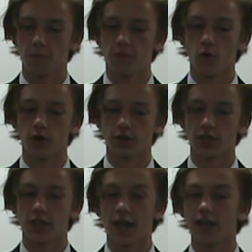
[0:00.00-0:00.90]

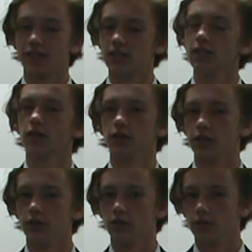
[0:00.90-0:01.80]
forced, that it's
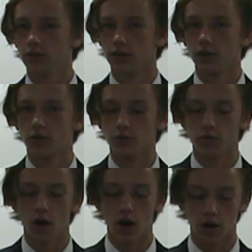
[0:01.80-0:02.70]
illegal
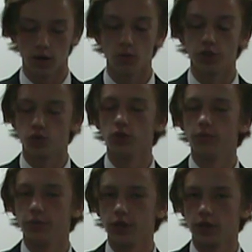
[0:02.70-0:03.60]
through which
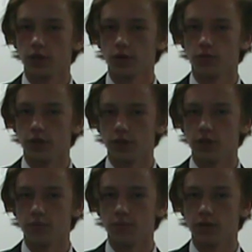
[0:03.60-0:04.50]
would be through the
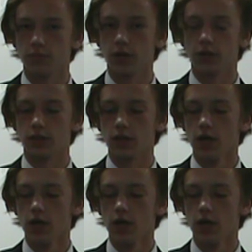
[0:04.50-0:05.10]
TPP and BIT,